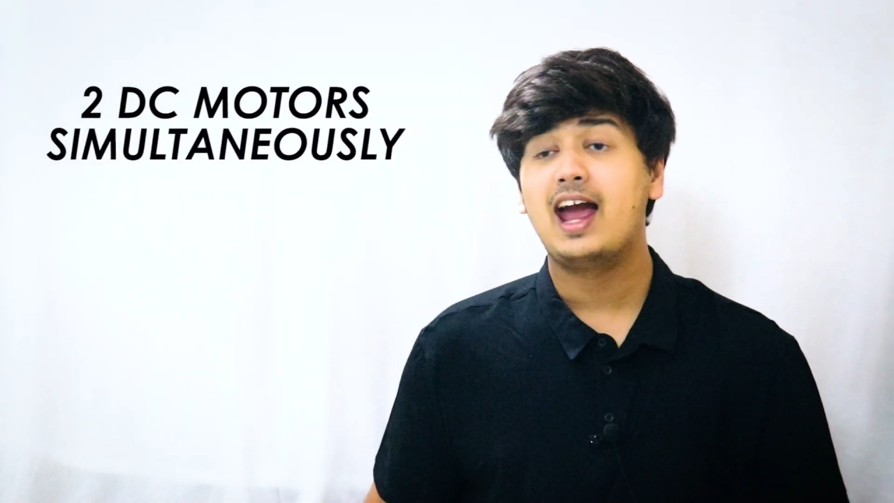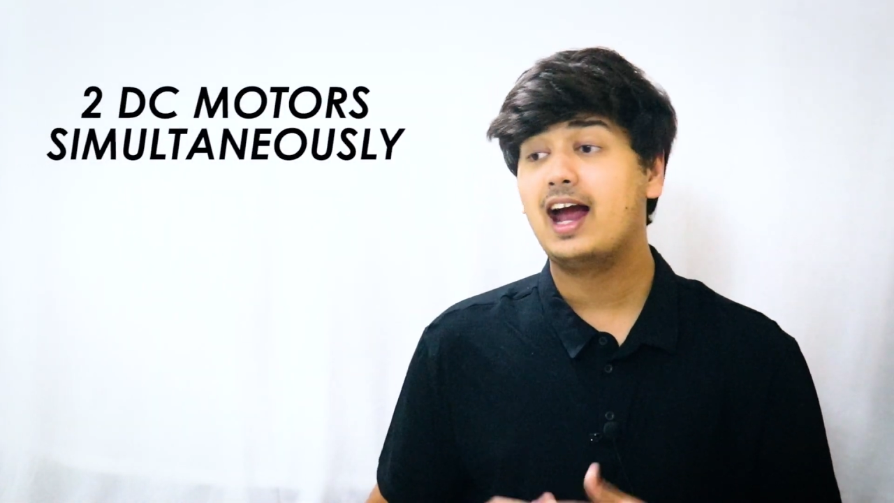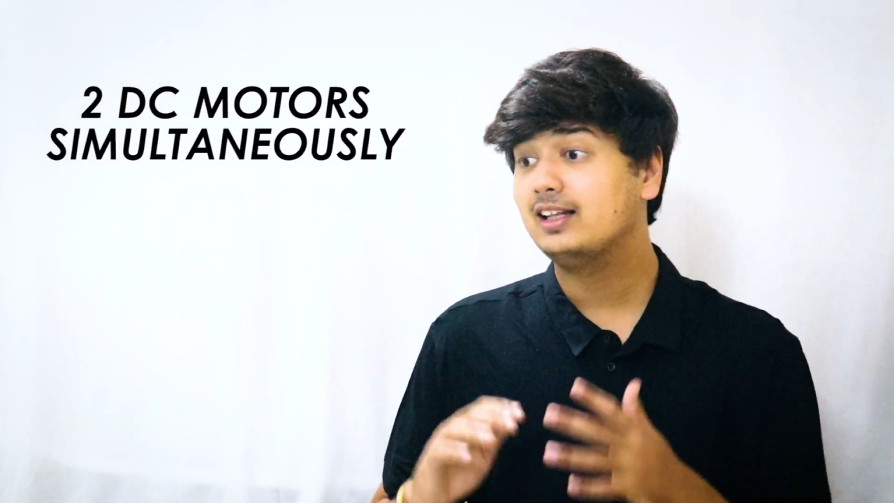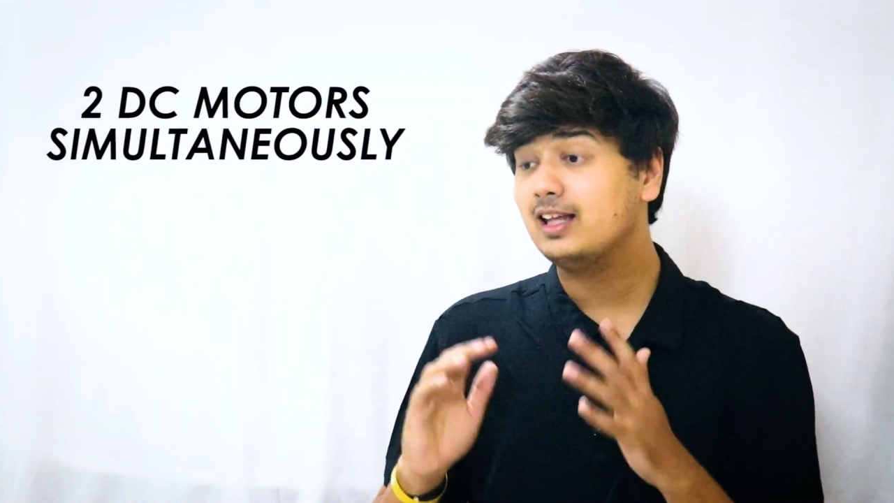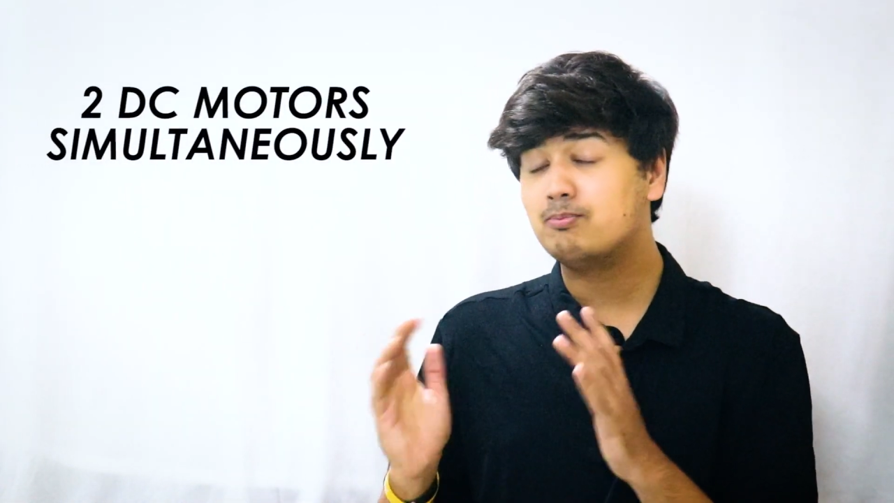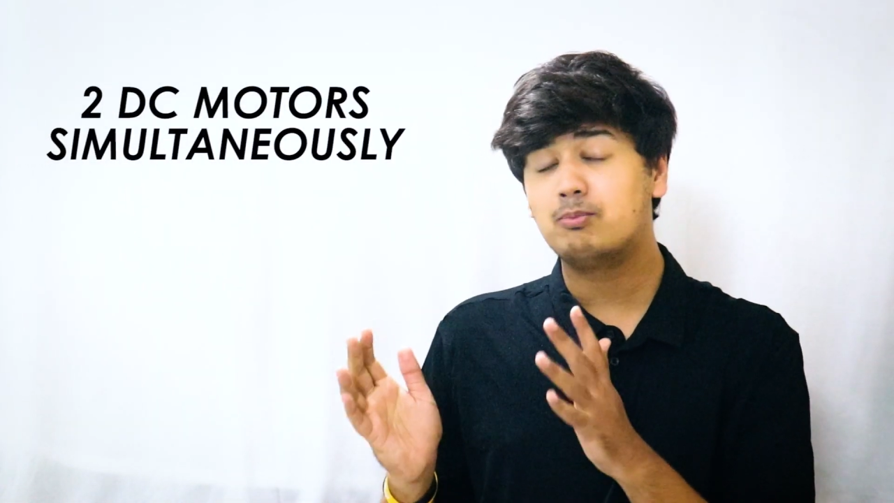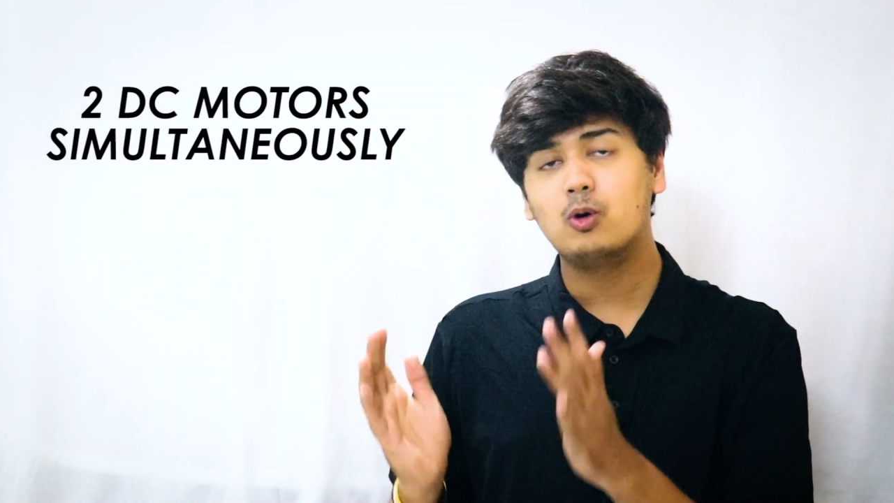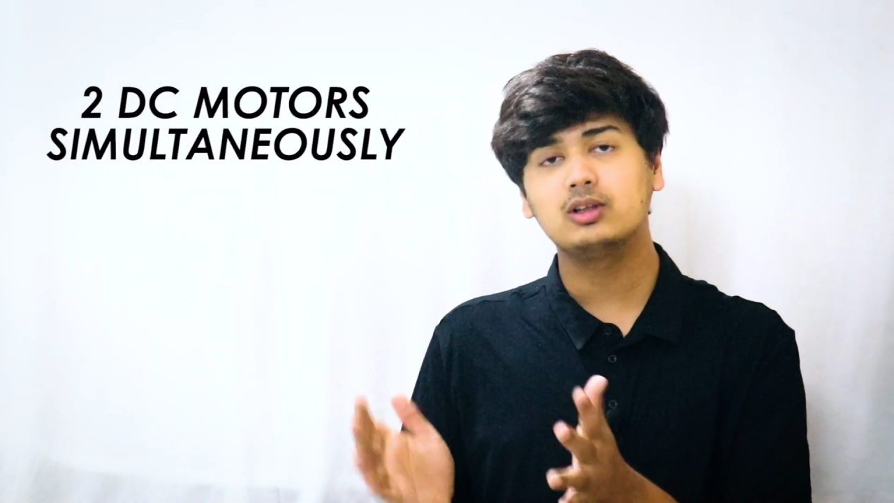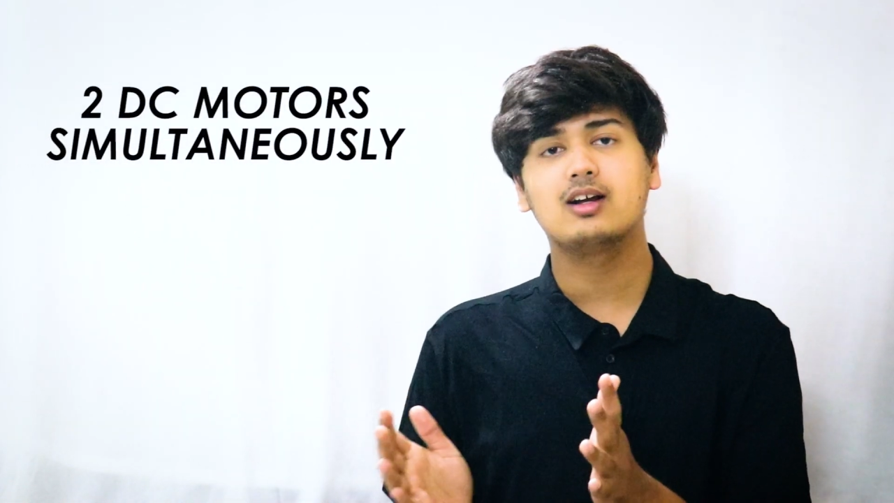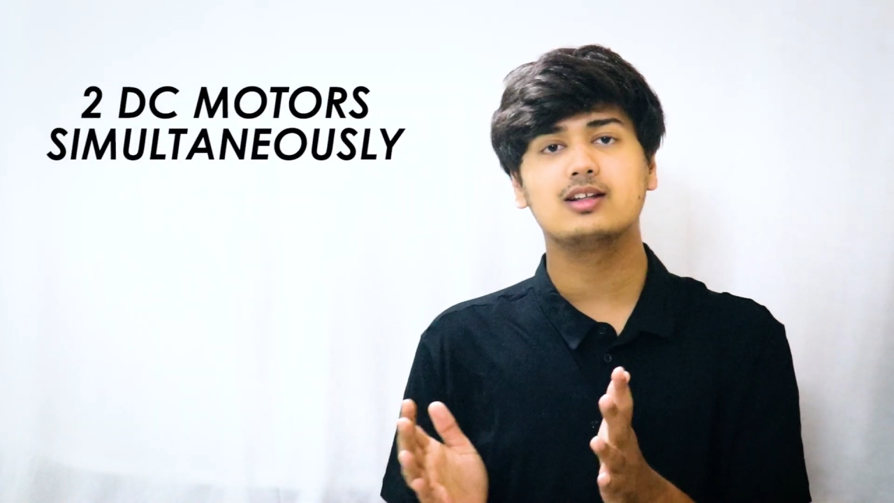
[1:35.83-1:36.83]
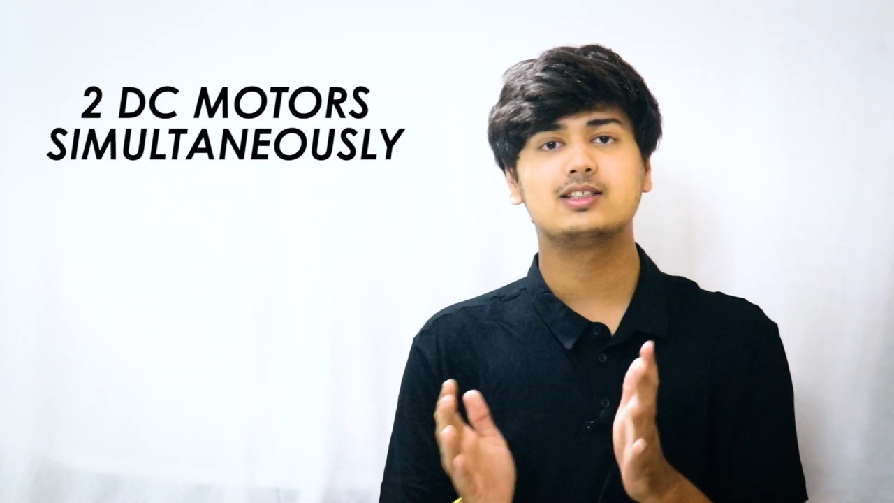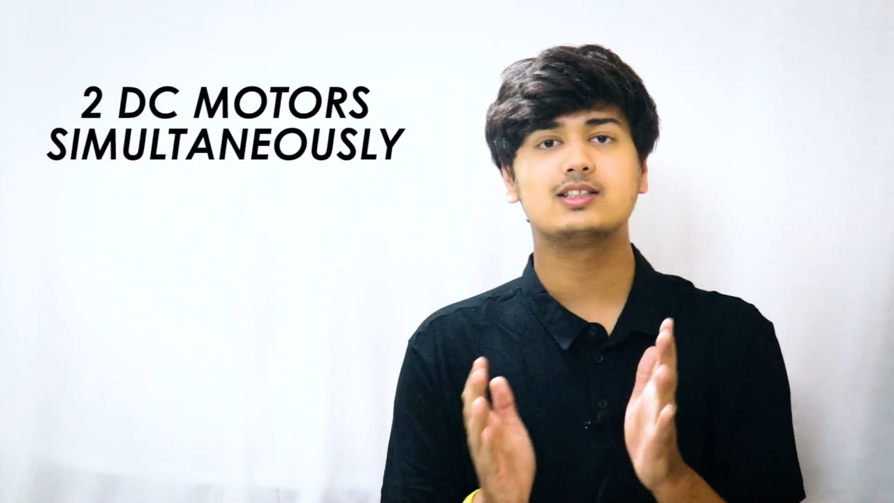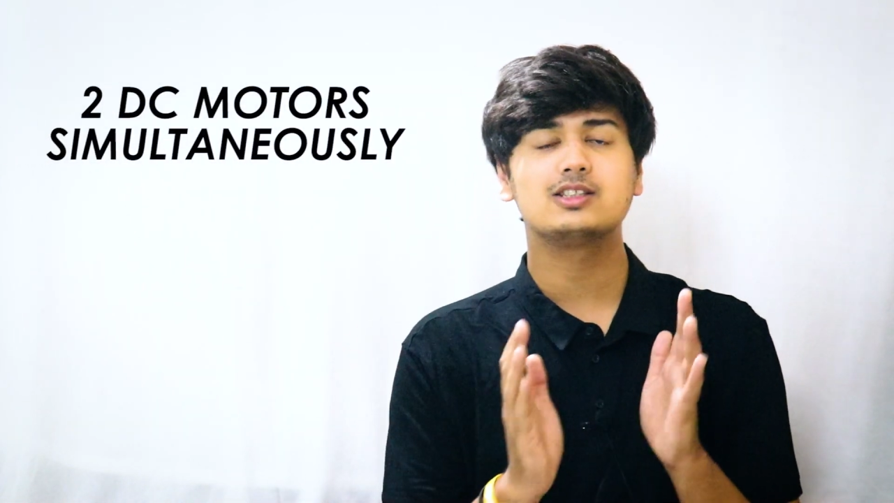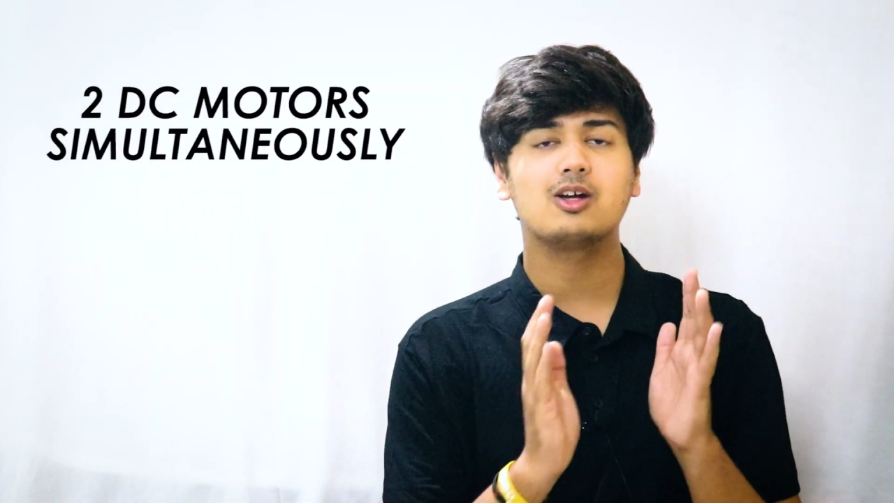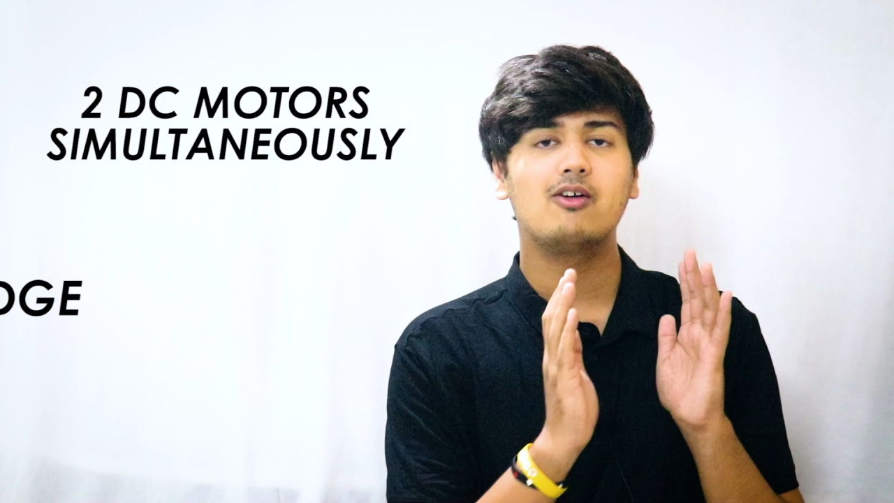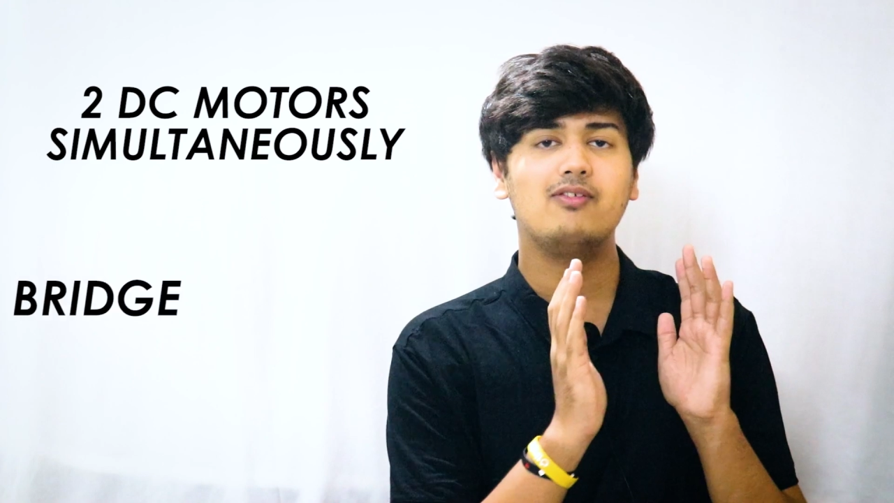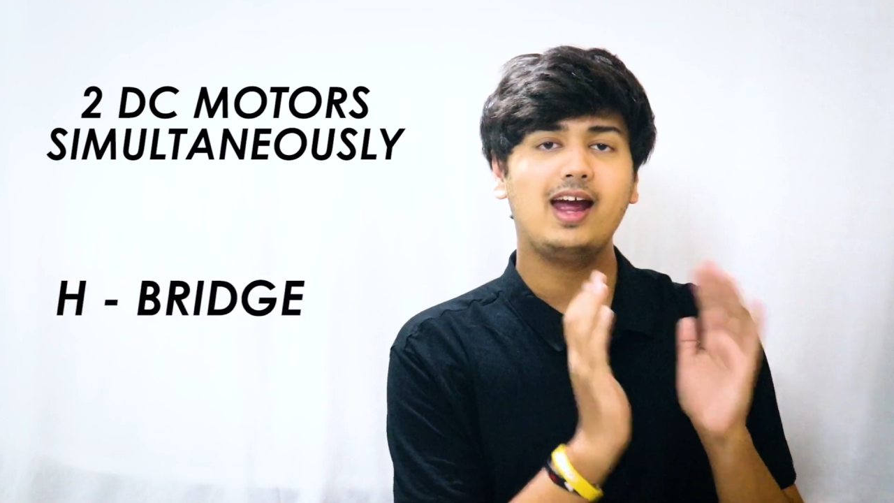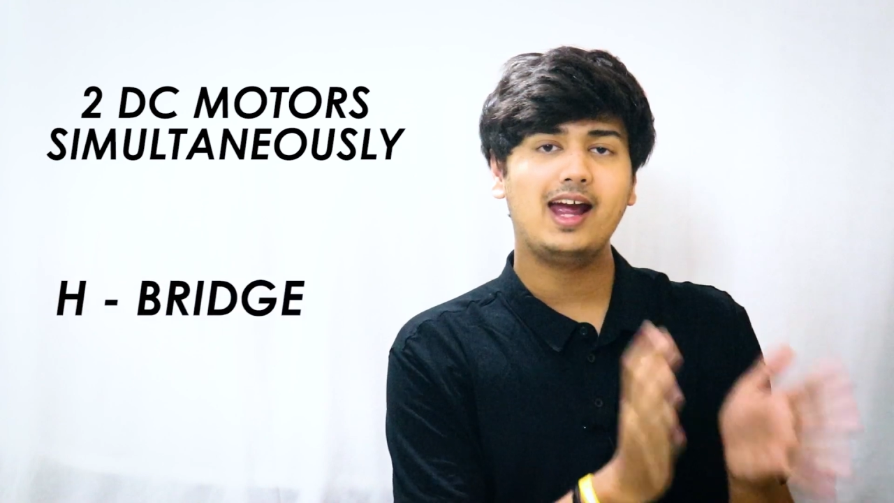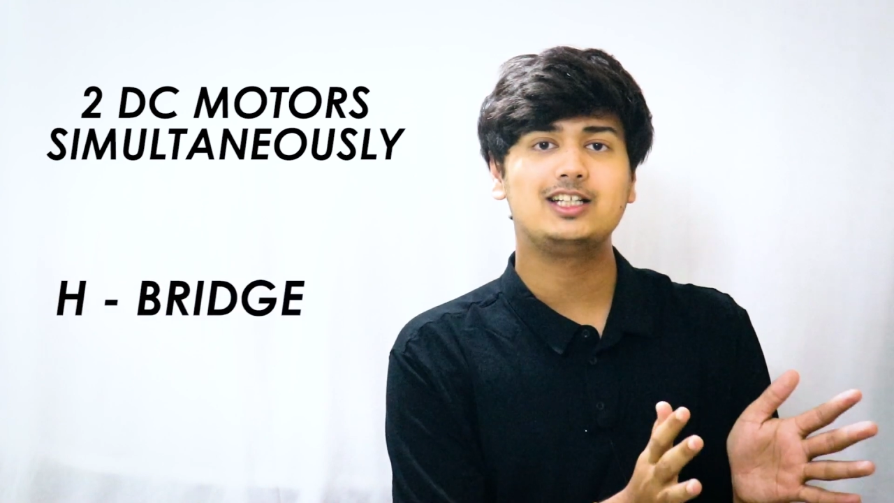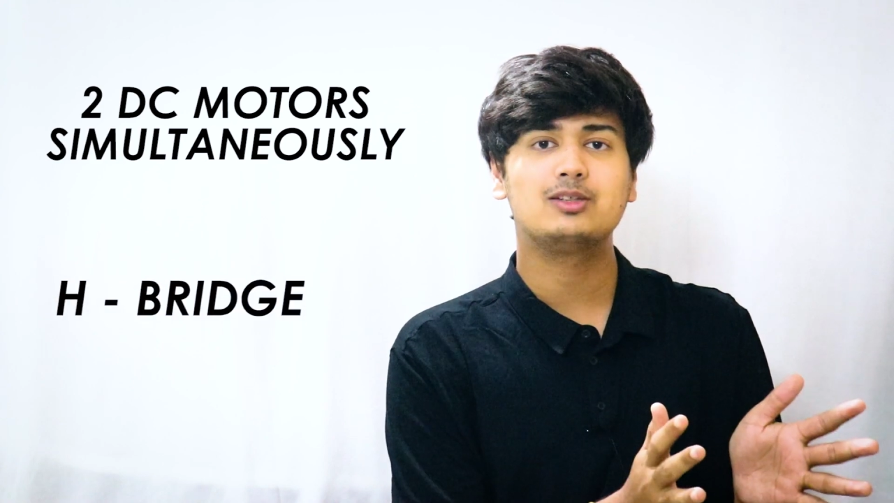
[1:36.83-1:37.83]
and they both consist of
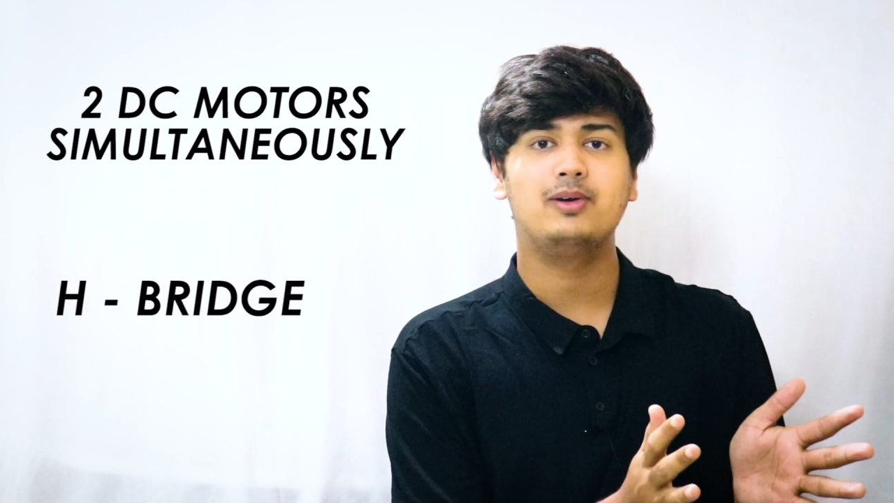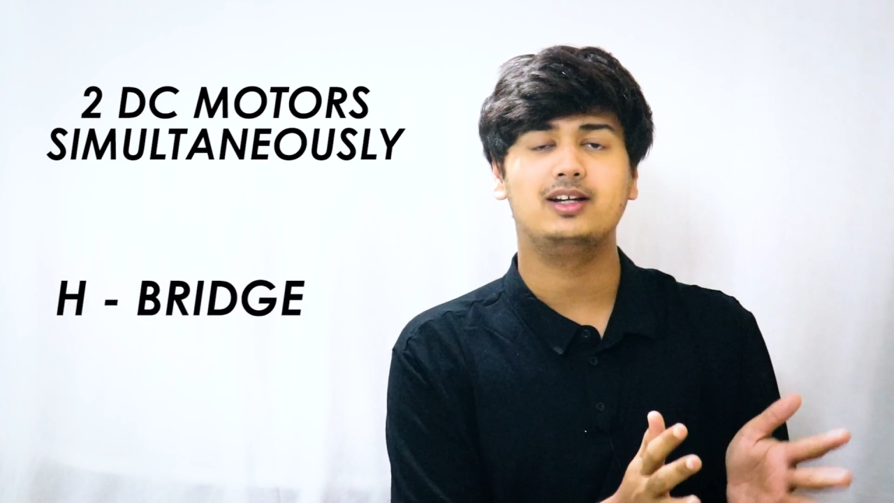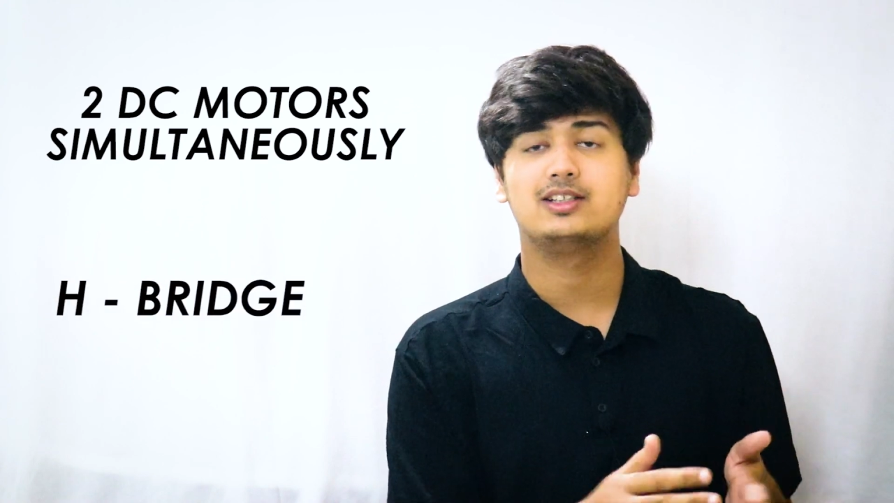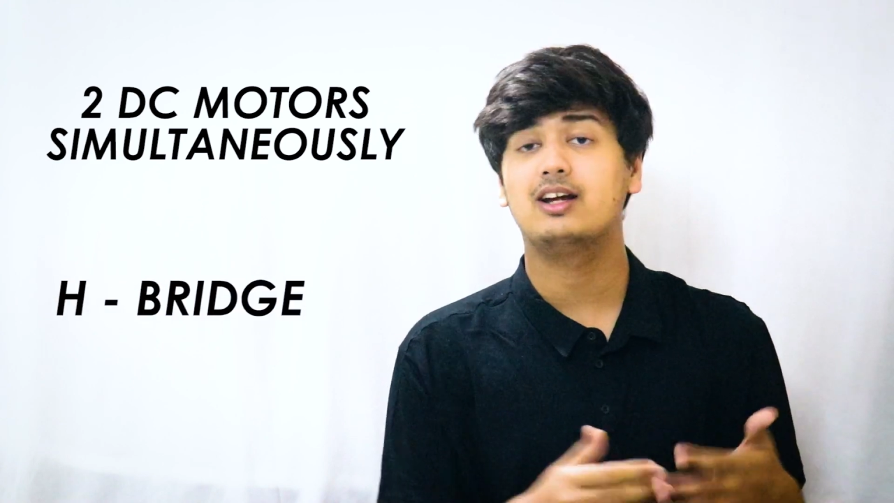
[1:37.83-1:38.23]
H-bridge.